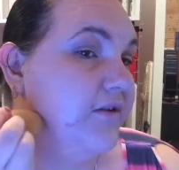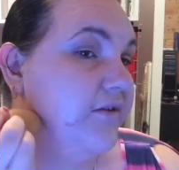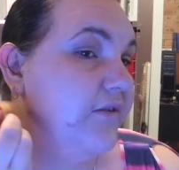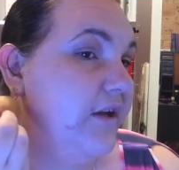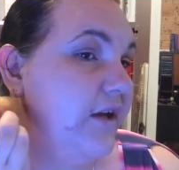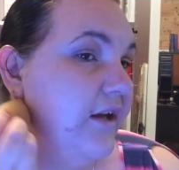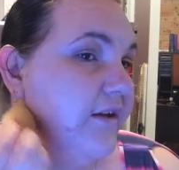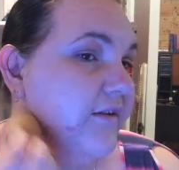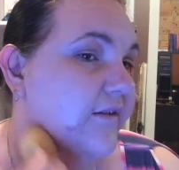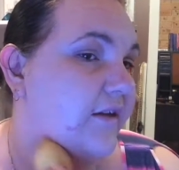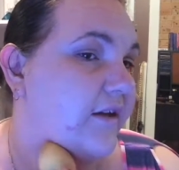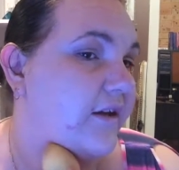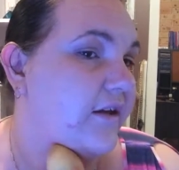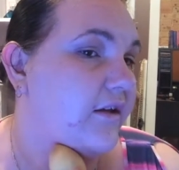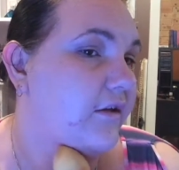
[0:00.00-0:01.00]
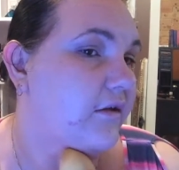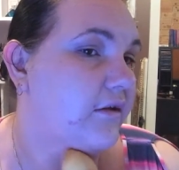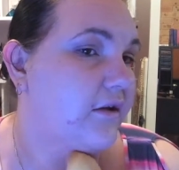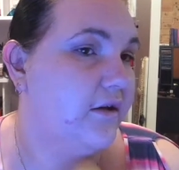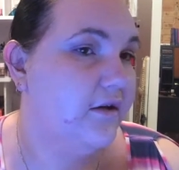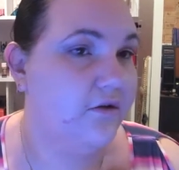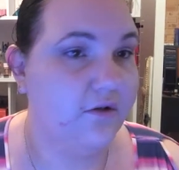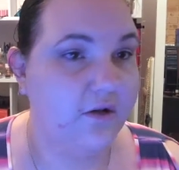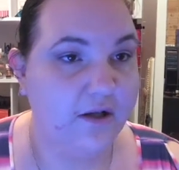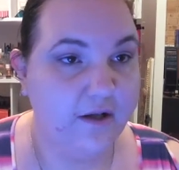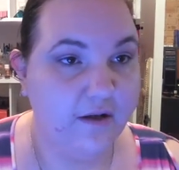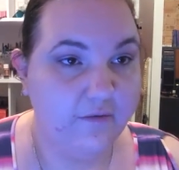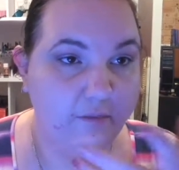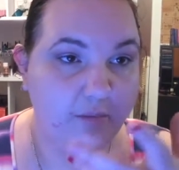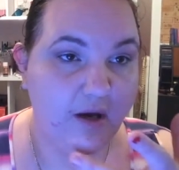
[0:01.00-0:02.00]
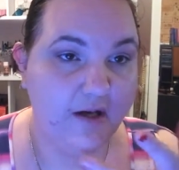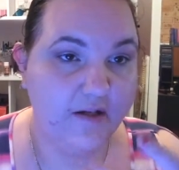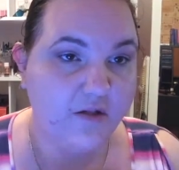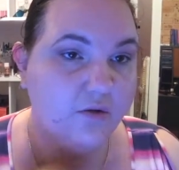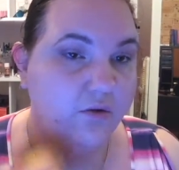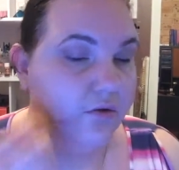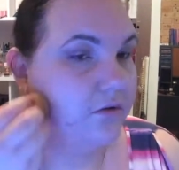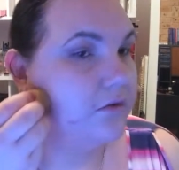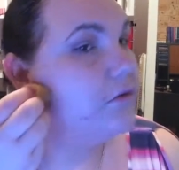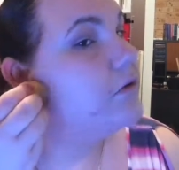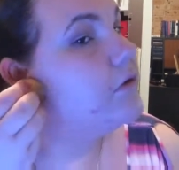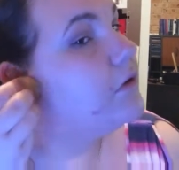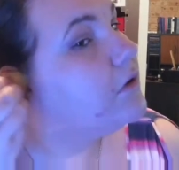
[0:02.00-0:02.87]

because if it ends here, you're going to look like you have a mask on.